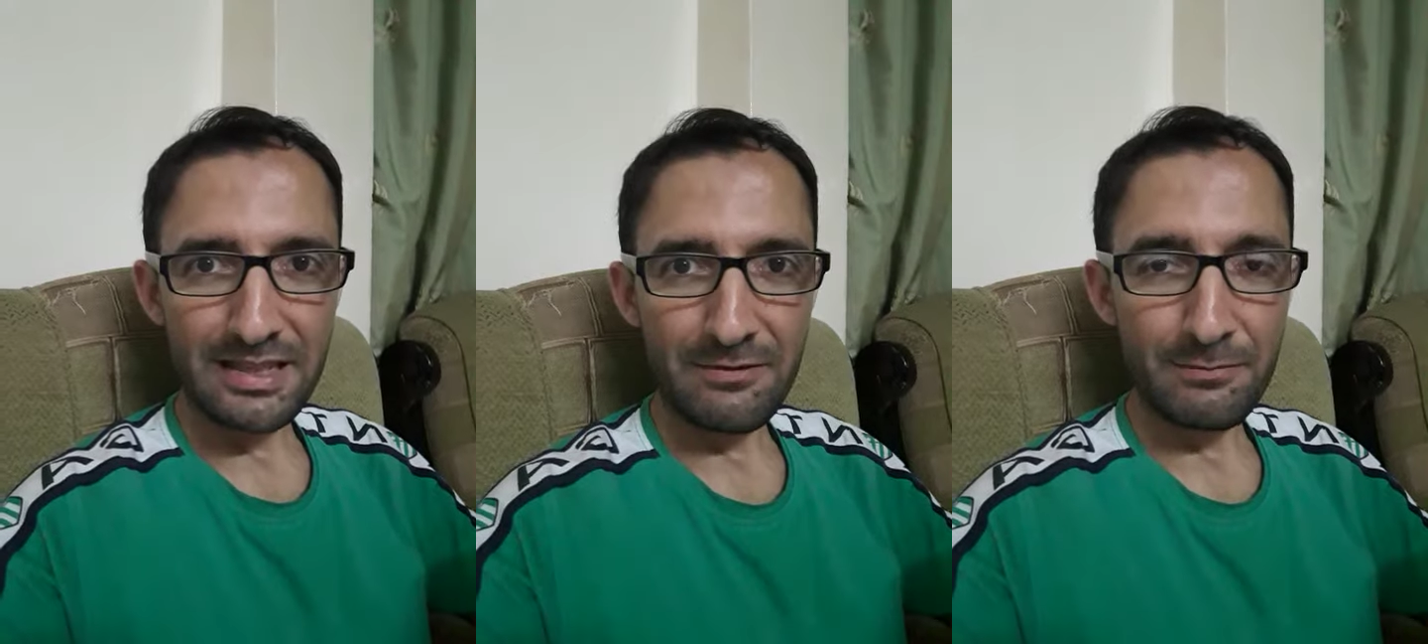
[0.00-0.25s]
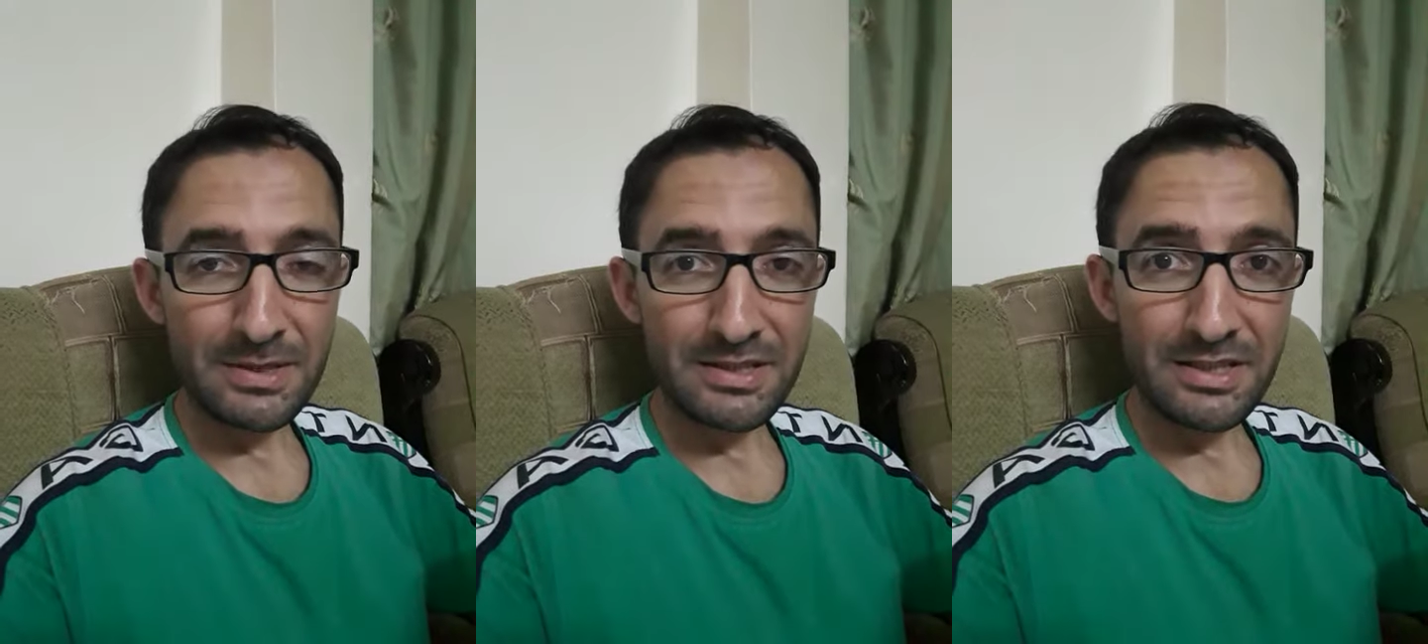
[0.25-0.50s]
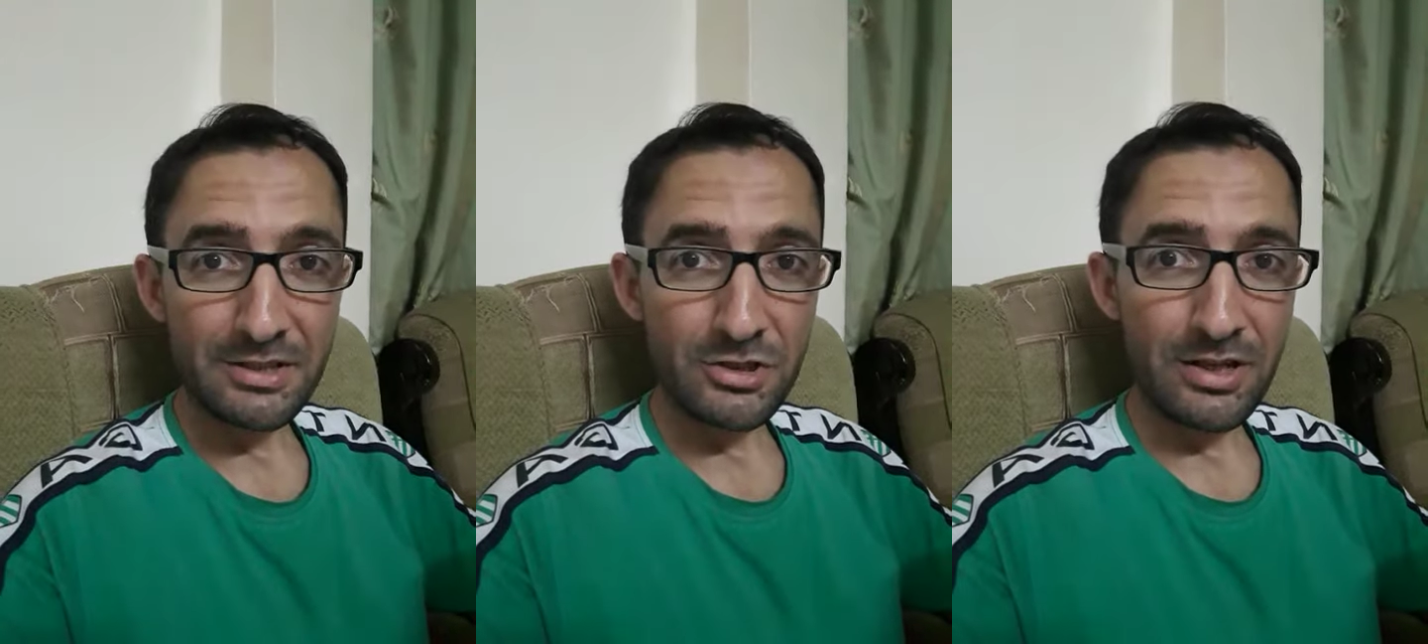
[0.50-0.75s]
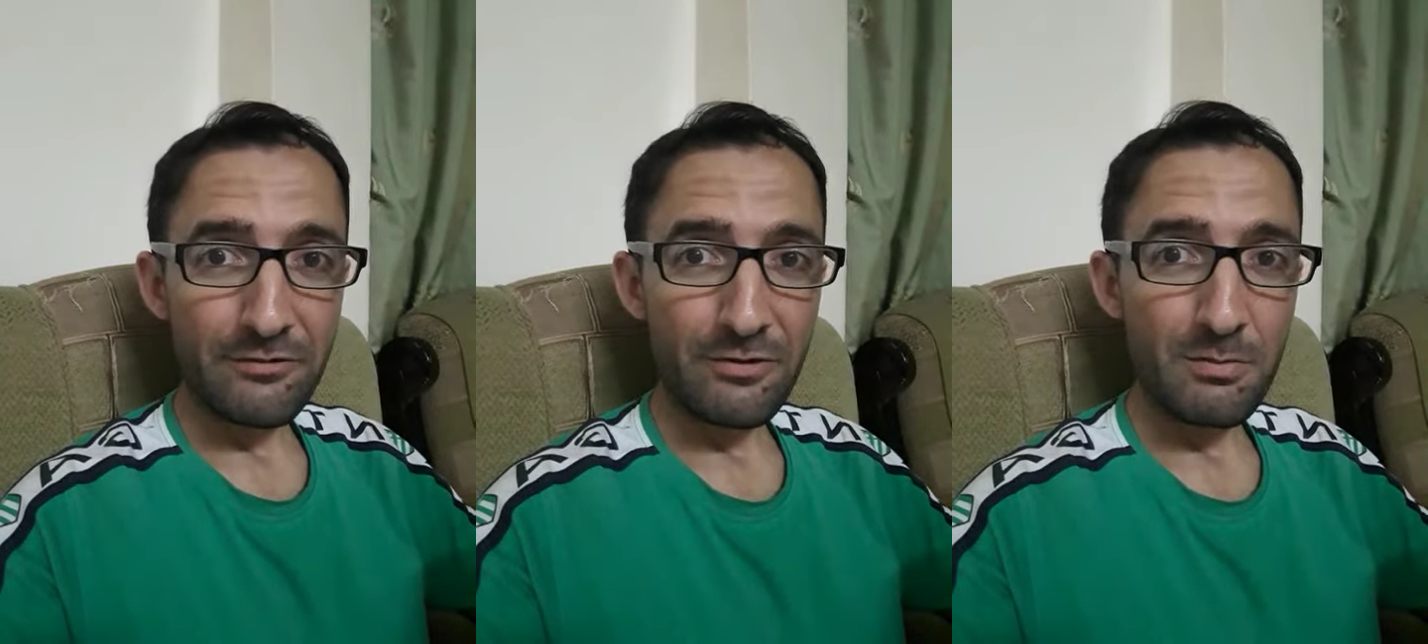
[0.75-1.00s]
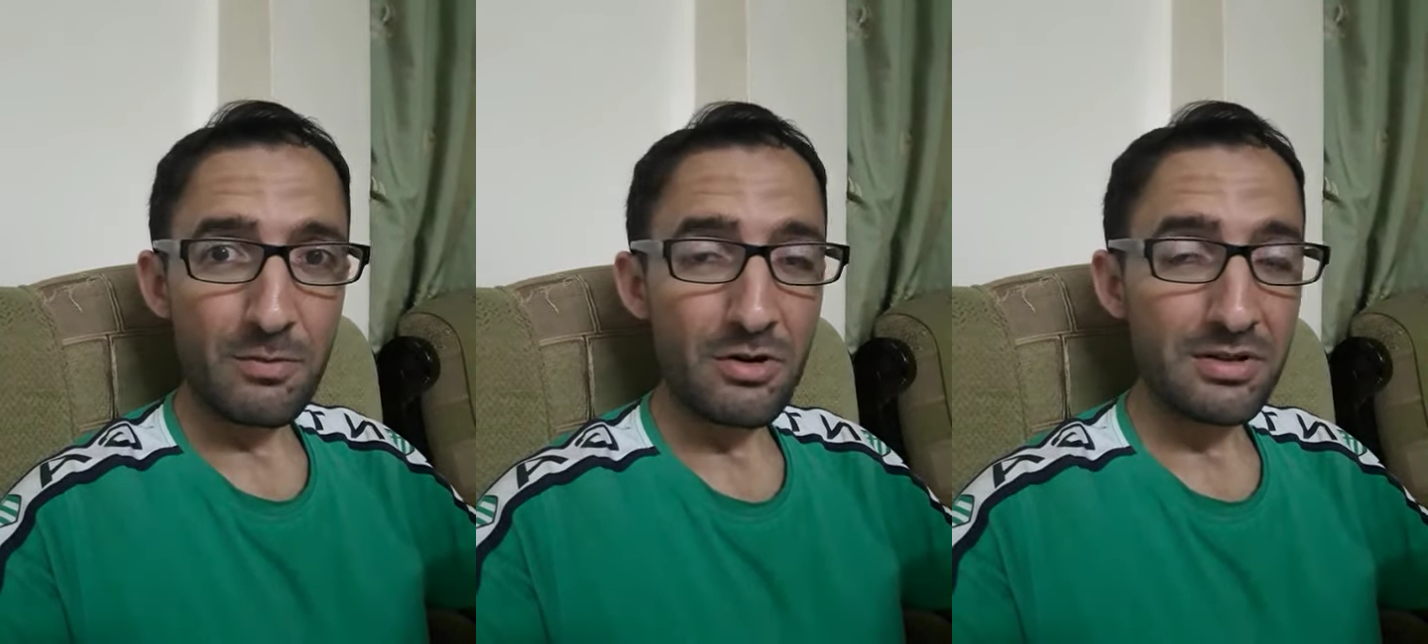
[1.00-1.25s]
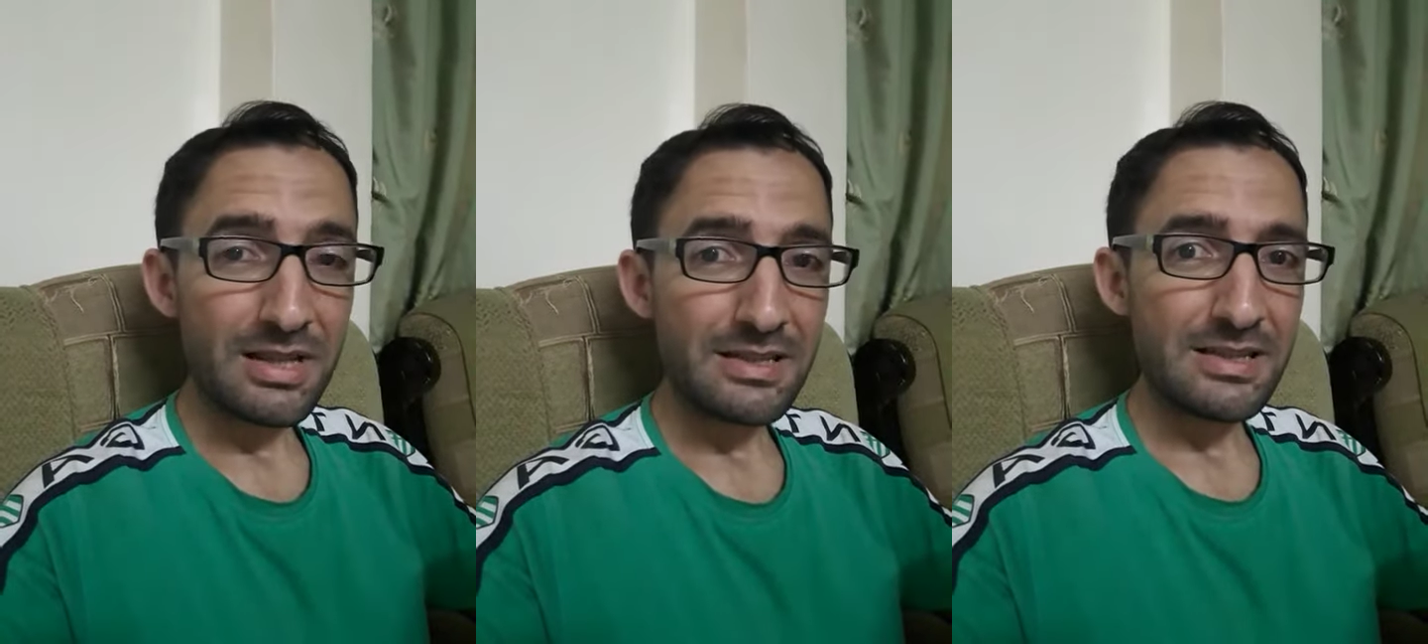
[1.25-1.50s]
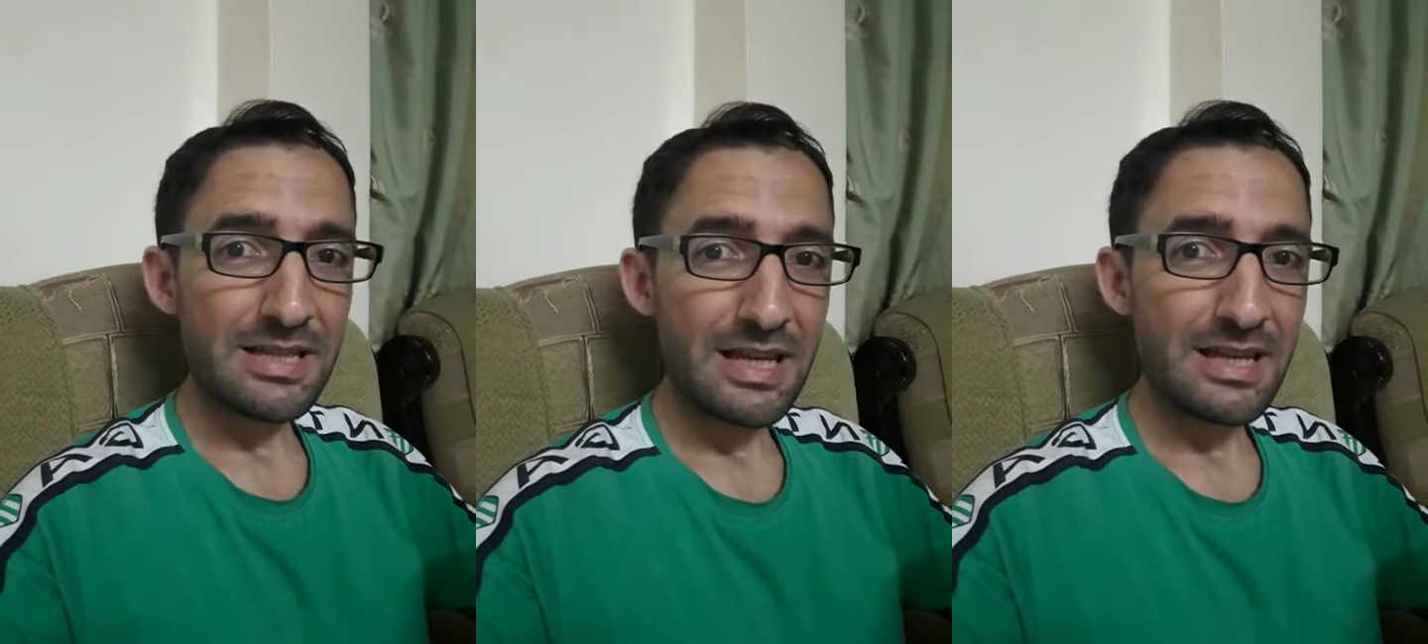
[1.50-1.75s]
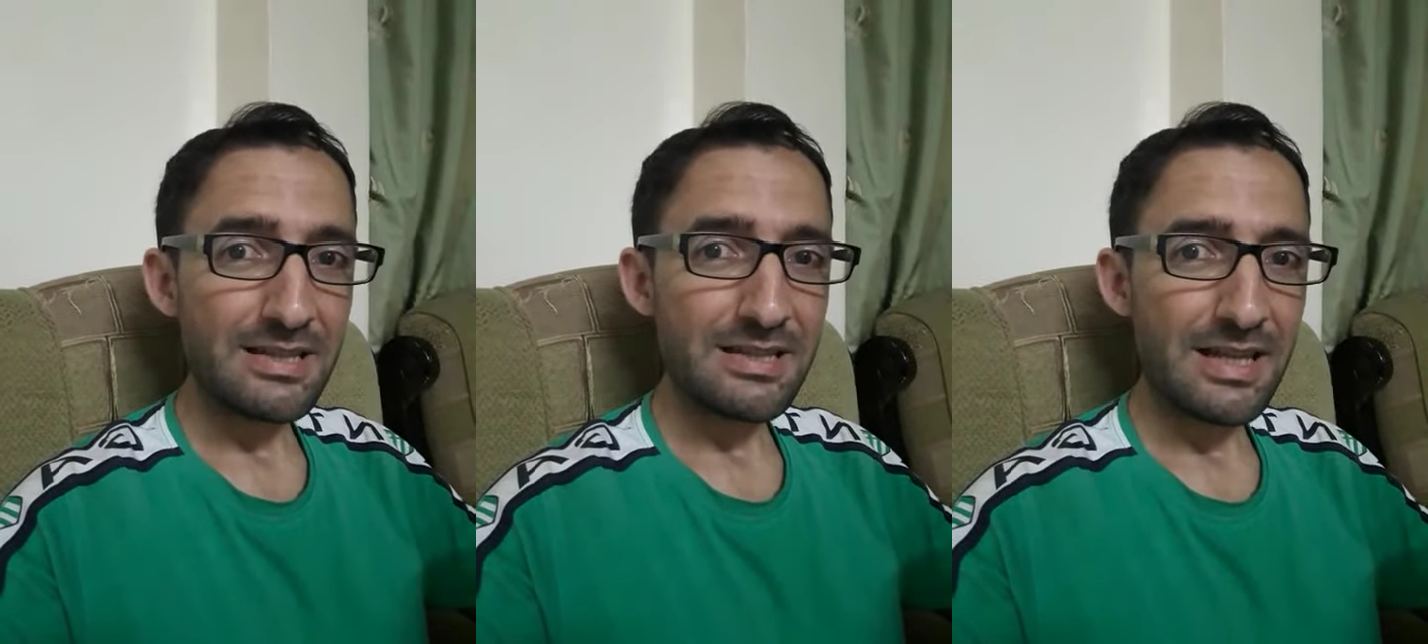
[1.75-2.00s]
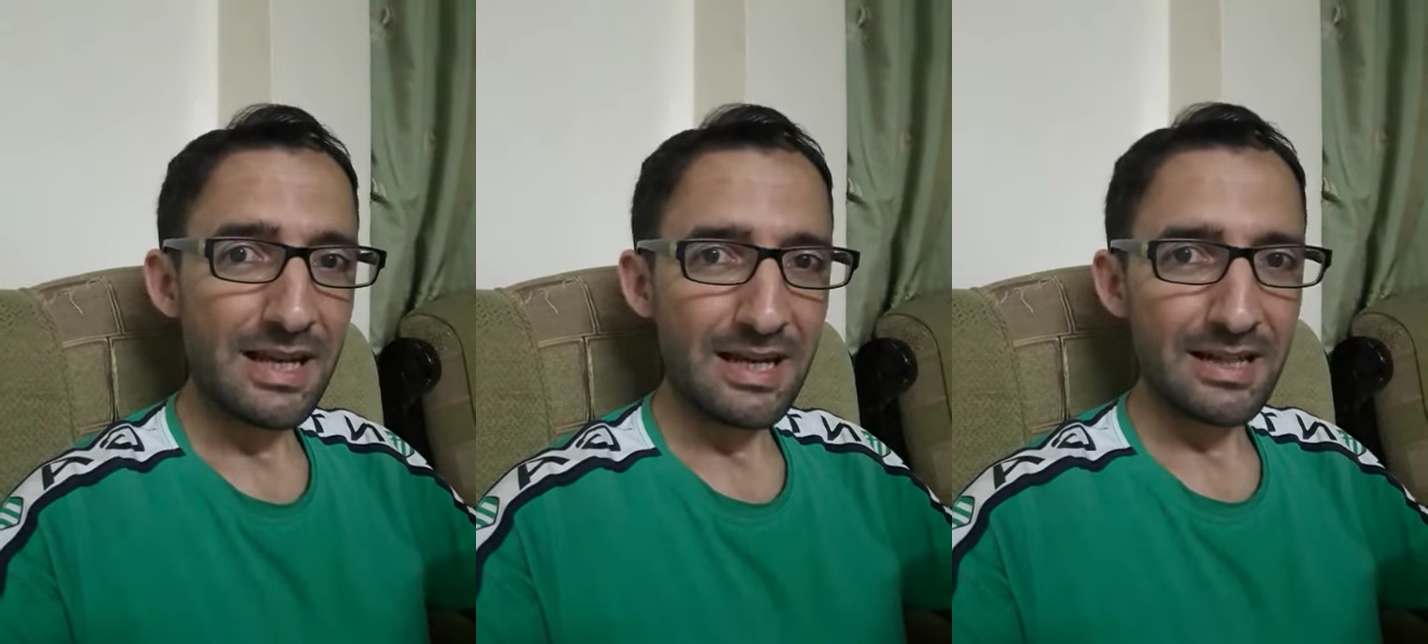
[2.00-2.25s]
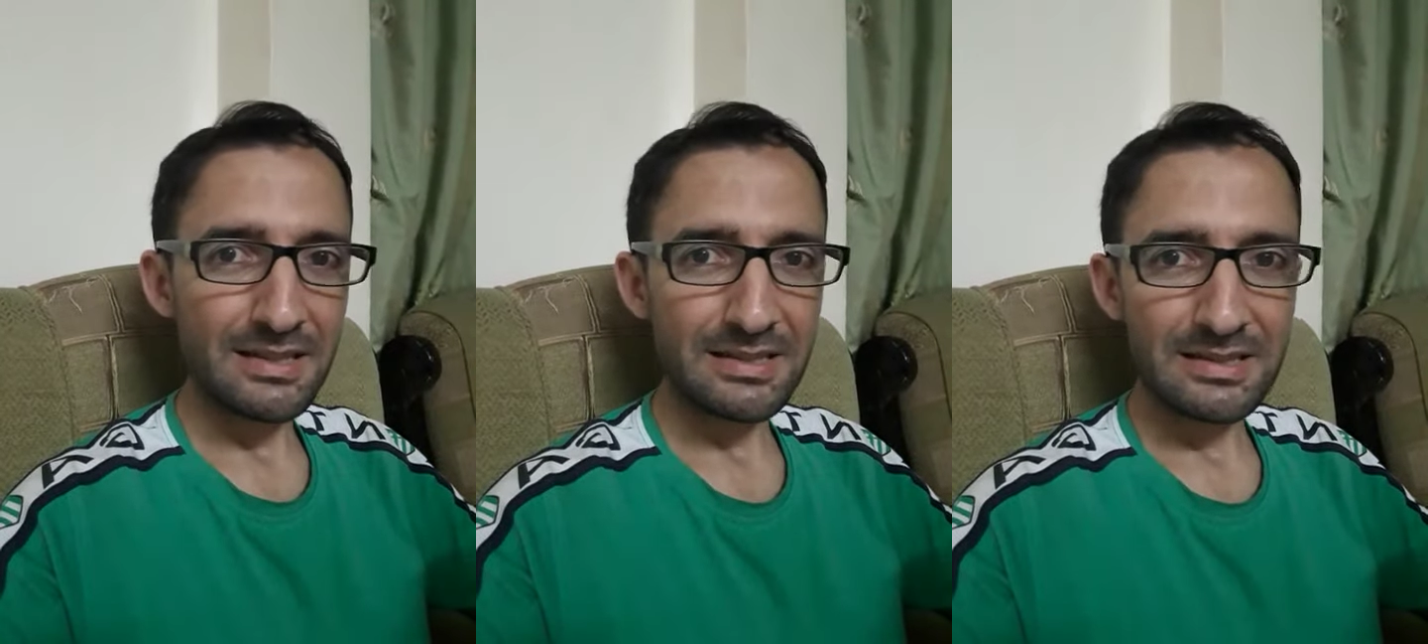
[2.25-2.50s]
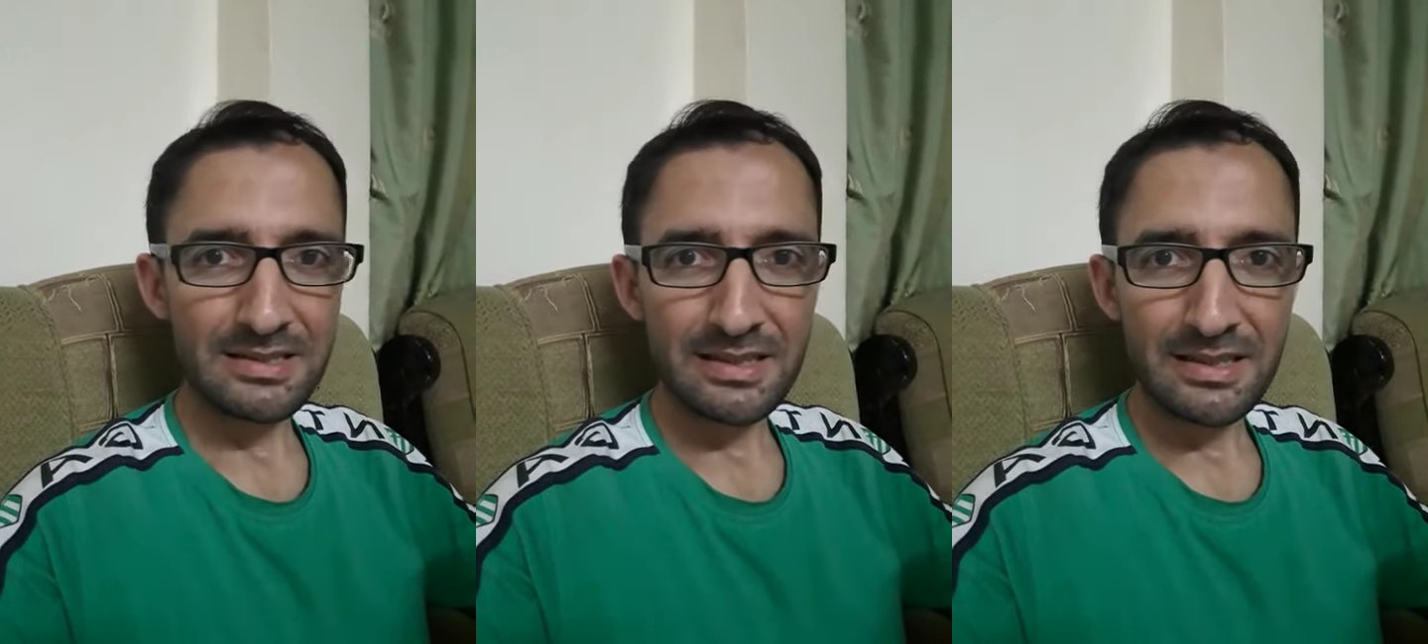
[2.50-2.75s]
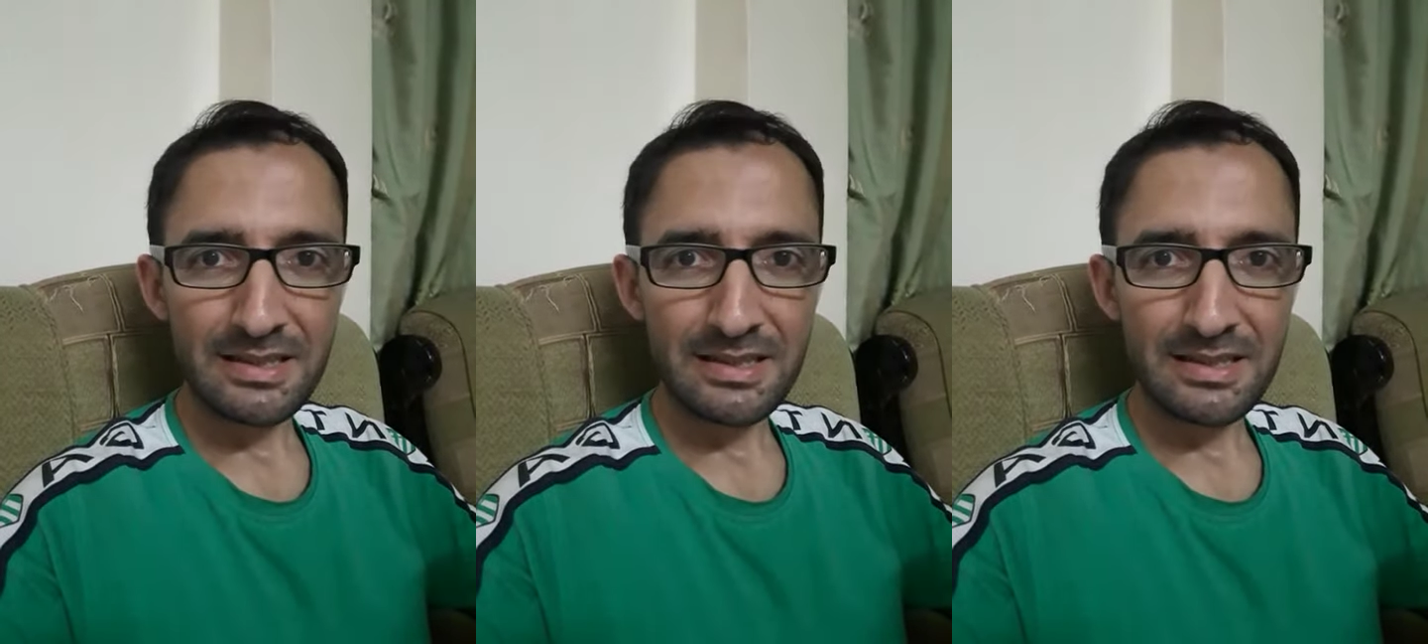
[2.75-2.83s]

I've been teaching for more than 10 years